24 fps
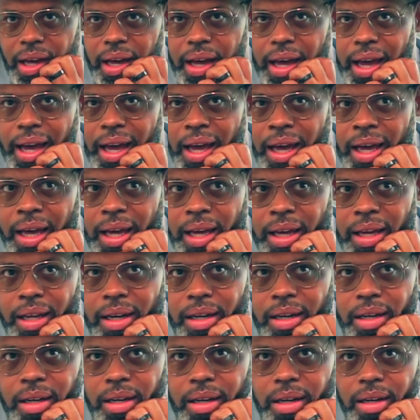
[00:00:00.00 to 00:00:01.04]

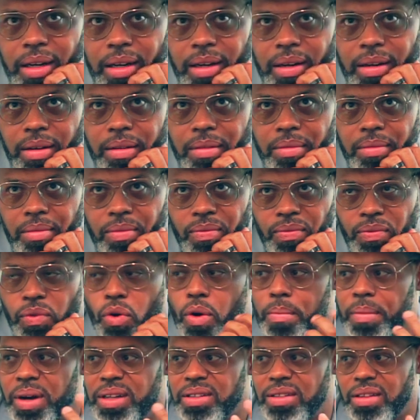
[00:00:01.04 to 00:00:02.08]
And 4
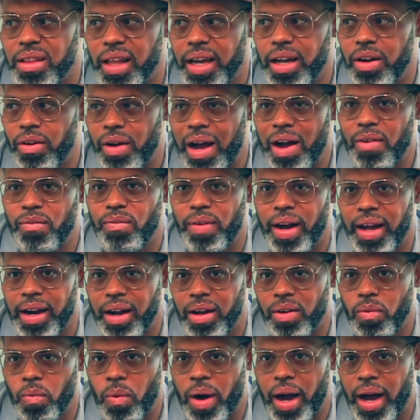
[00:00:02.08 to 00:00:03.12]
months later, I'll find
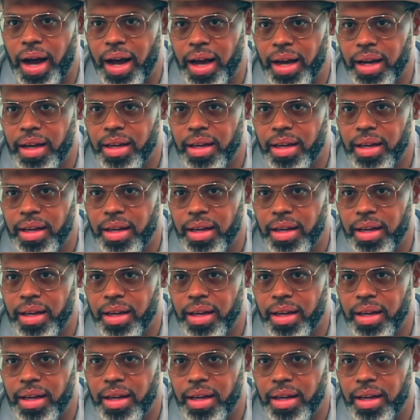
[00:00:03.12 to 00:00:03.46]
out why.